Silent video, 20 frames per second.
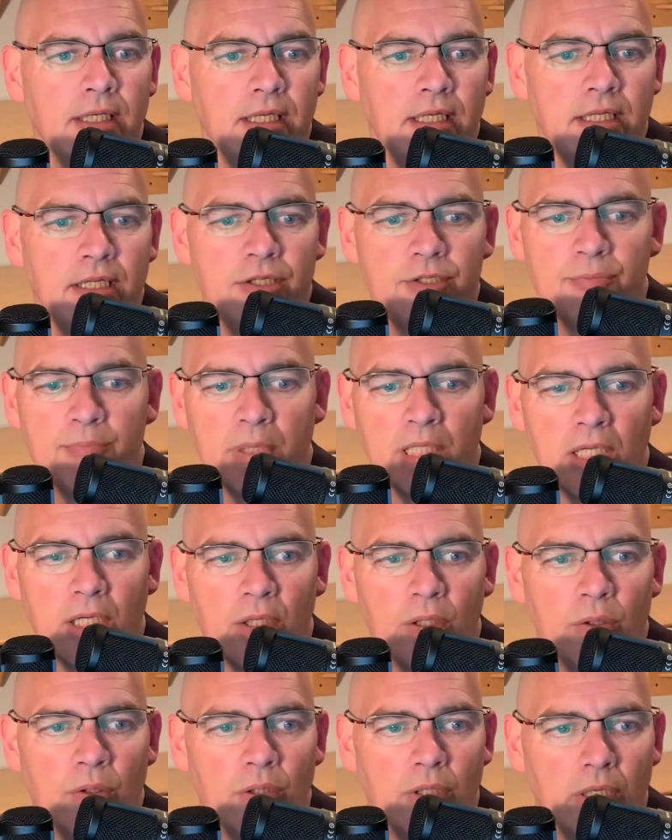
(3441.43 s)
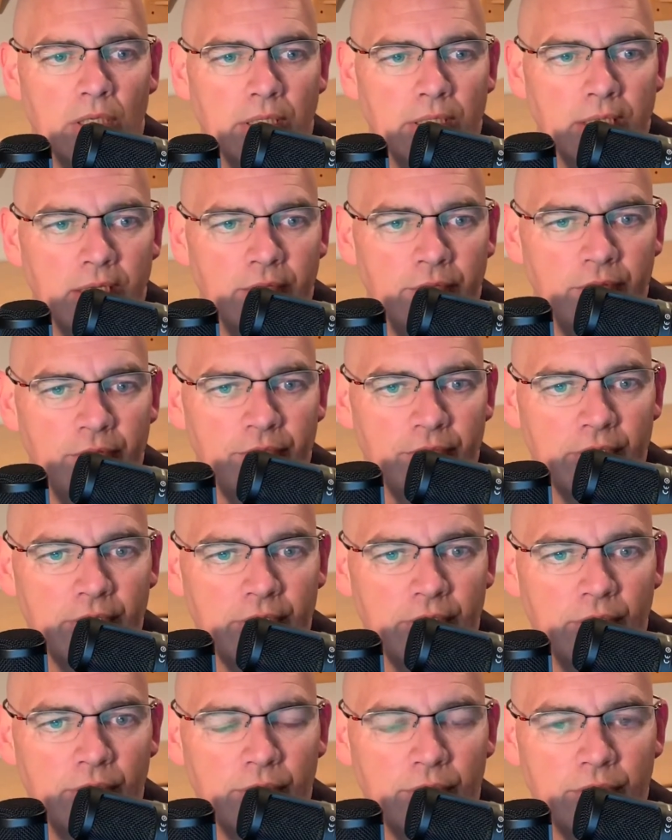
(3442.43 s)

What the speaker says: is below in every video.